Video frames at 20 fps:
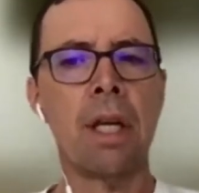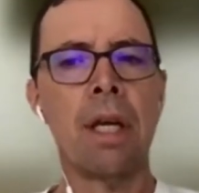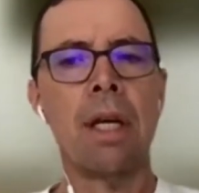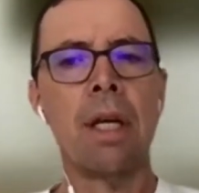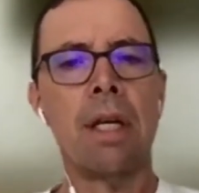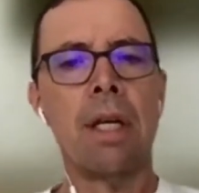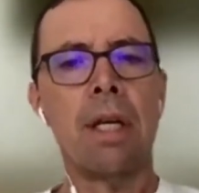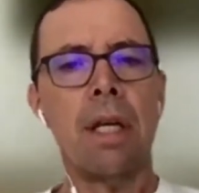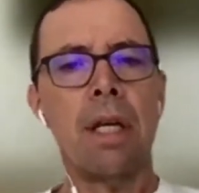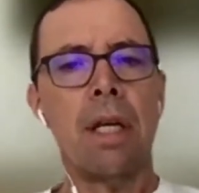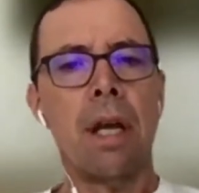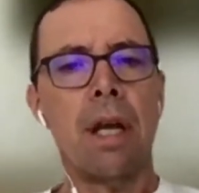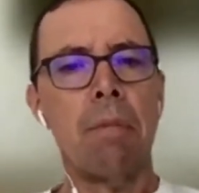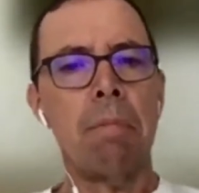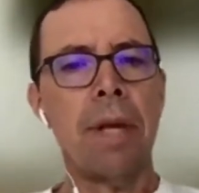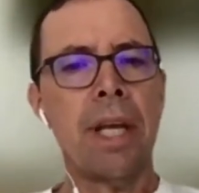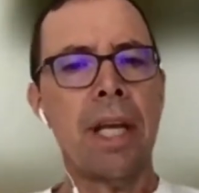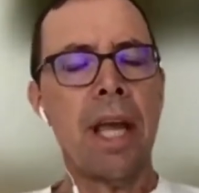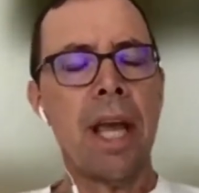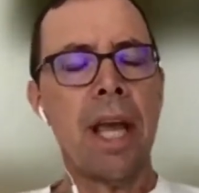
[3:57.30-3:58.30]
and
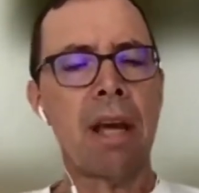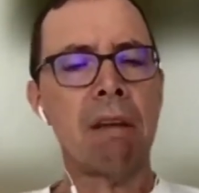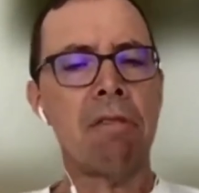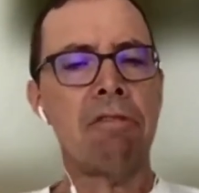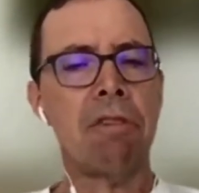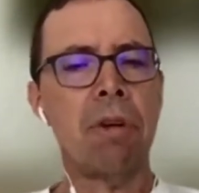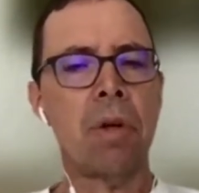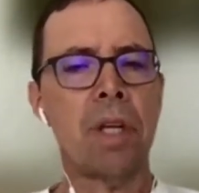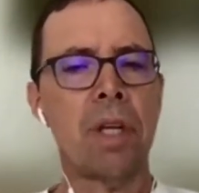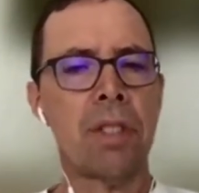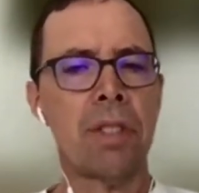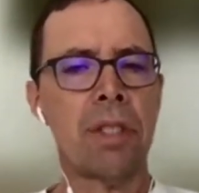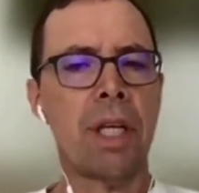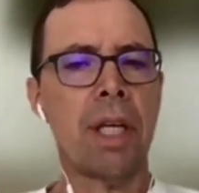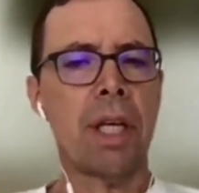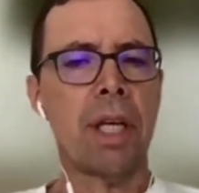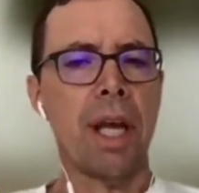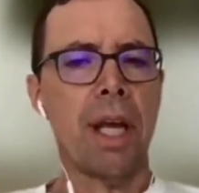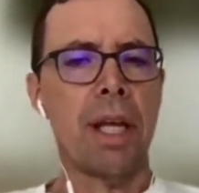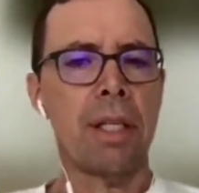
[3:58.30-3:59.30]
began focusing
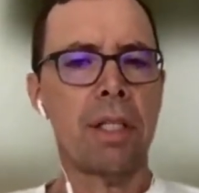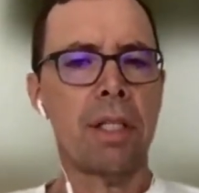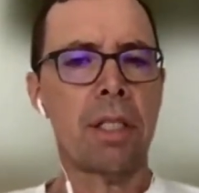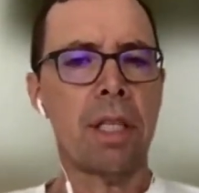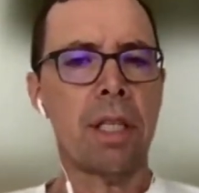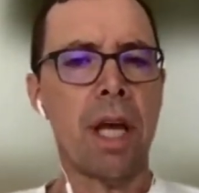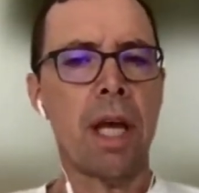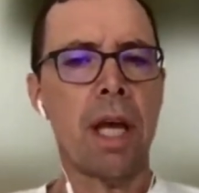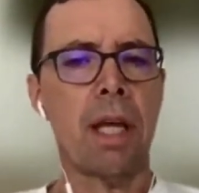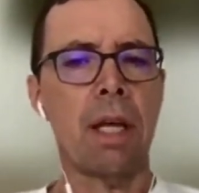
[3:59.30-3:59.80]
instead on the